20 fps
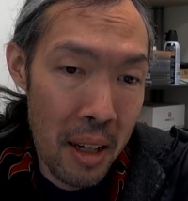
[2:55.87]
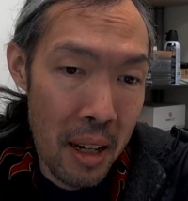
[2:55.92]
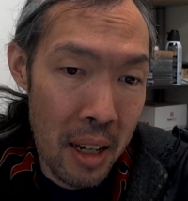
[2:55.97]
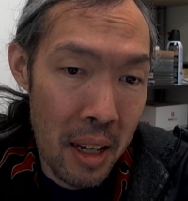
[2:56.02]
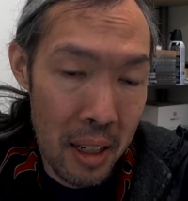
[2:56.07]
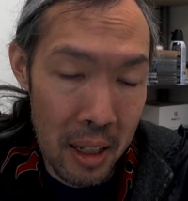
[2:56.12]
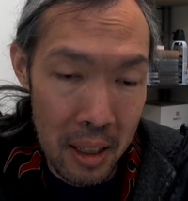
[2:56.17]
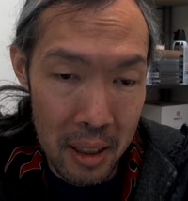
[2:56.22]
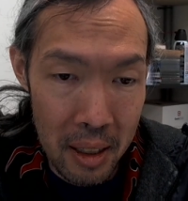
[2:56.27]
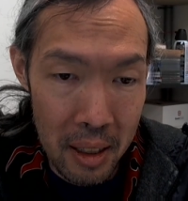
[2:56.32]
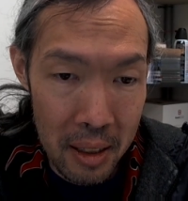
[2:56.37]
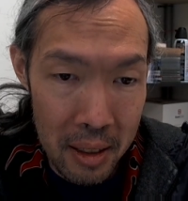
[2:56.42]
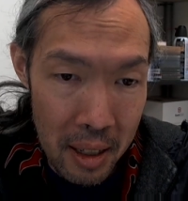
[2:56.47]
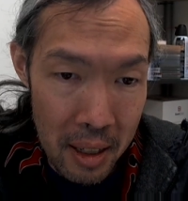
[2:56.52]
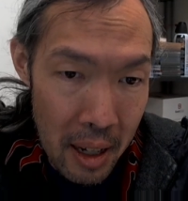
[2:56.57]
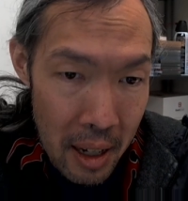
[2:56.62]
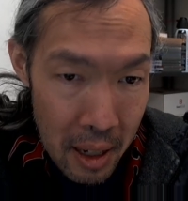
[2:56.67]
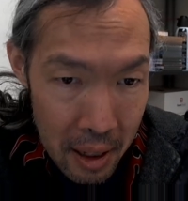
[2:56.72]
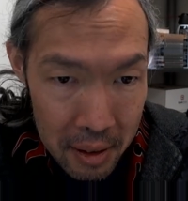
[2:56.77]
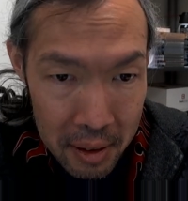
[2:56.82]
and at least
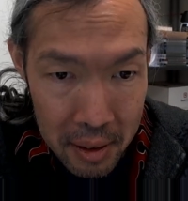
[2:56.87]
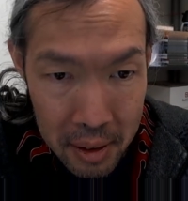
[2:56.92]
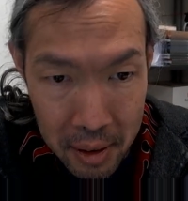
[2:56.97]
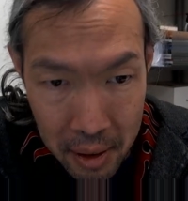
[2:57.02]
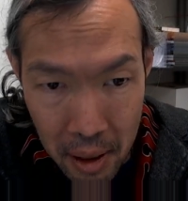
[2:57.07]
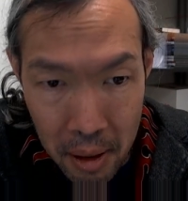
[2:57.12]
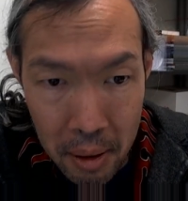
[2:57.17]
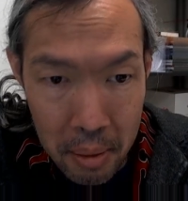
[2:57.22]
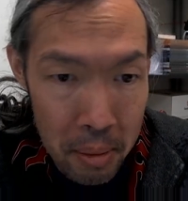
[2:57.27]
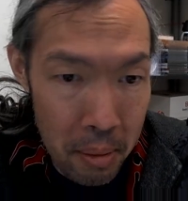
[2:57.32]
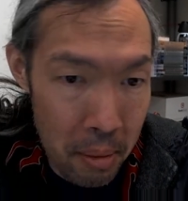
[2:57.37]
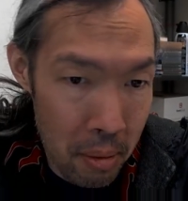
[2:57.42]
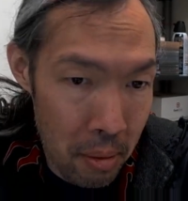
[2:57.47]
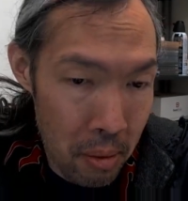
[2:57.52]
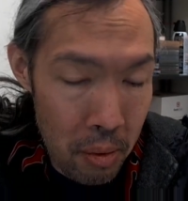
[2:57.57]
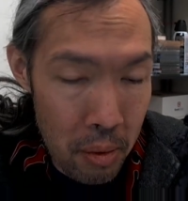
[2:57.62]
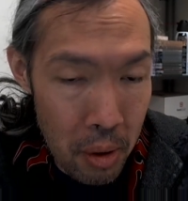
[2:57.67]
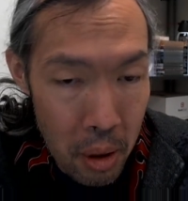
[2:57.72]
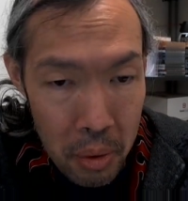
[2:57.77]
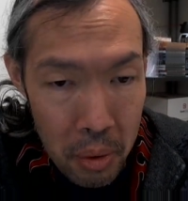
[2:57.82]
has some
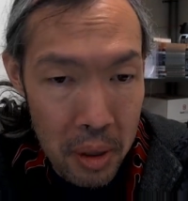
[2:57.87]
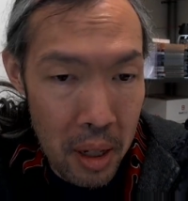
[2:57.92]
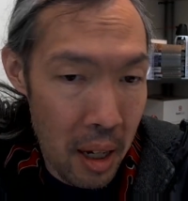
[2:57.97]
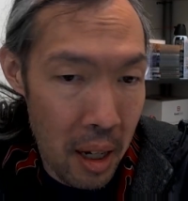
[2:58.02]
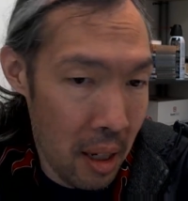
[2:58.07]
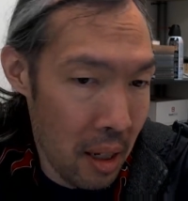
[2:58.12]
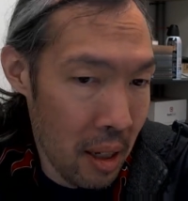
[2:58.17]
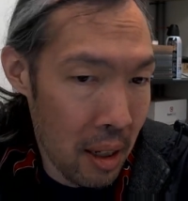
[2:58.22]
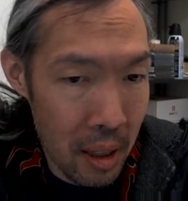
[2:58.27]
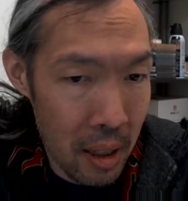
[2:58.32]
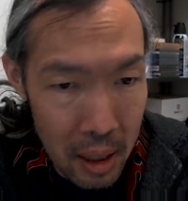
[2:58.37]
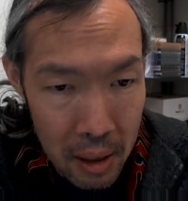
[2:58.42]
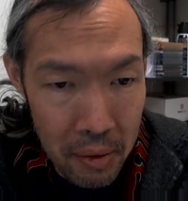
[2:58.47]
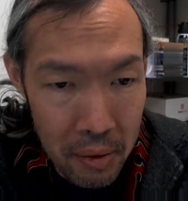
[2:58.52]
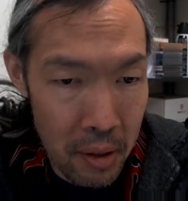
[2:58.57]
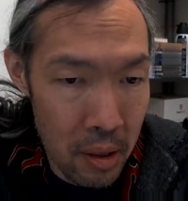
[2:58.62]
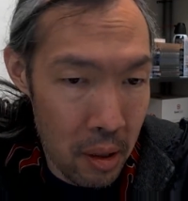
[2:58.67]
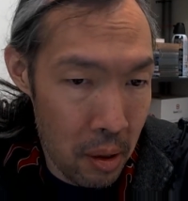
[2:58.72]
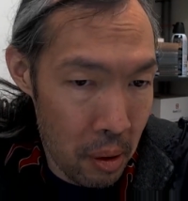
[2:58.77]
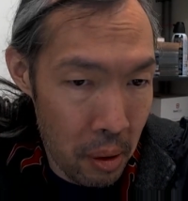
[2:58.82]
rotating
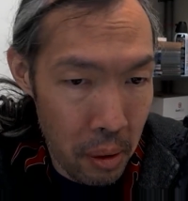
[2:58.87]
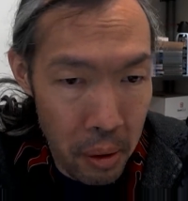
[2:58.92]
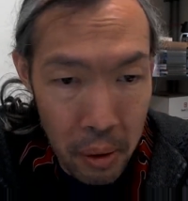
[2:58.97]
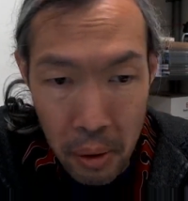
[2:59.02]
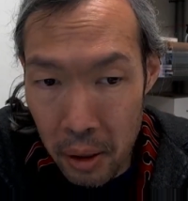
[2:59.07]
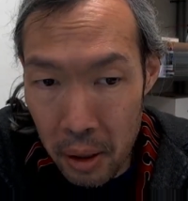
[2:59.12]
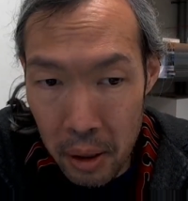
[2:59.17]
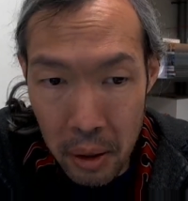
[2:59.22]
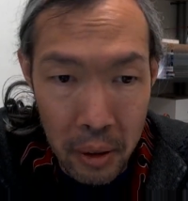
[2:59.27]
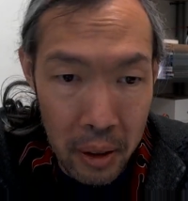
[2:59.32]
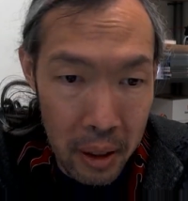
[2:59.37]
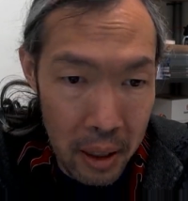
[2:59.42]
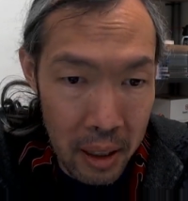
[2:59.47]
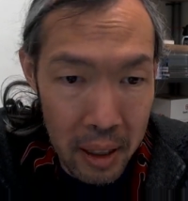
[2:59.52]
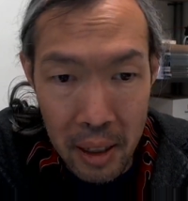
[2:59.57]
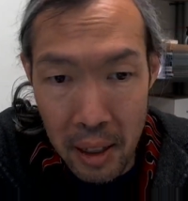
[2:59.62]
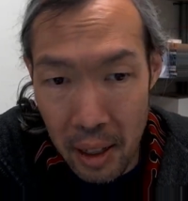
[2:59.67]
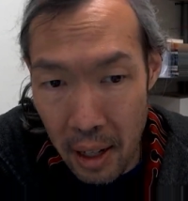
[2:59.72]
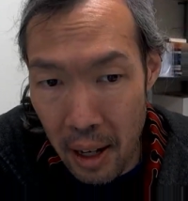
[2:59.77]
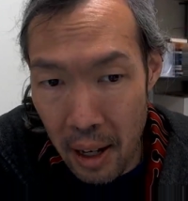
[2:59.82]
inventory going in
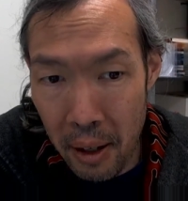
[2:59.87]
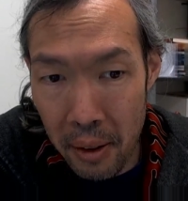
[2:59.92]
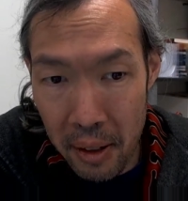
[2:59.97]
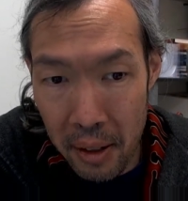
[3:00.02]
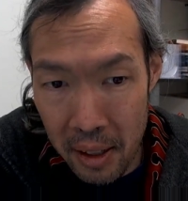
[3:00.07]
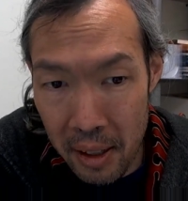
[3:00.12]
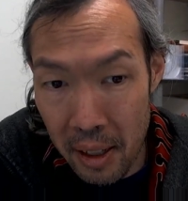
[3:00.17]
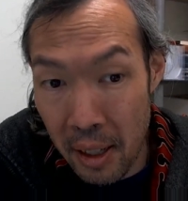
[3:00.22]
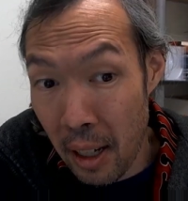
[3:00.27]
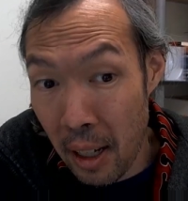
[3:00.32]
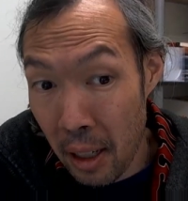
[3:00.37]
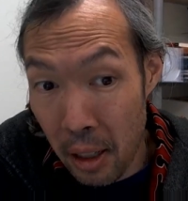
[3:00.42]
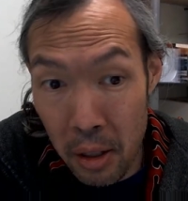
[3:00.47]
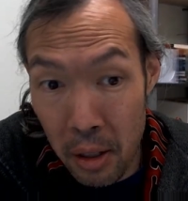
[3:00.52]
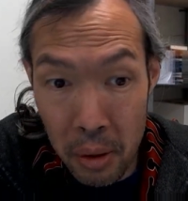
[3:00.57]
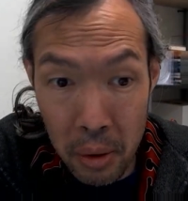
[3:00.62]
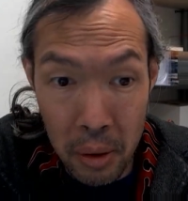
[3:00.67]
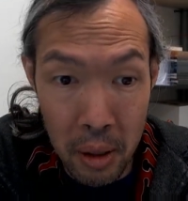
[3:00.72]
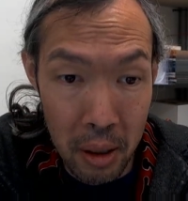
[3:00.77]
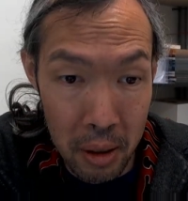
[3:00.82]
and out, and then I can
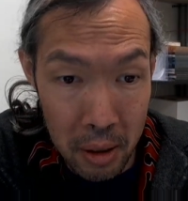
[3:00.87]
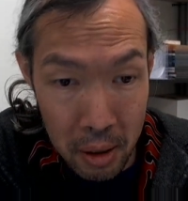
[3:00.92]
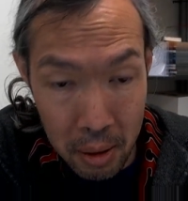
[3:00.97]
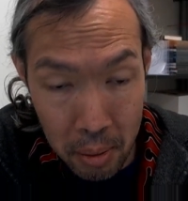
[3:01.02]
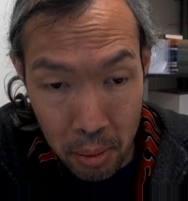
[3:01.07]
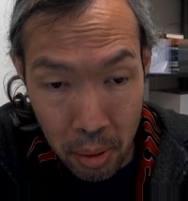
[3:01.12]
do custom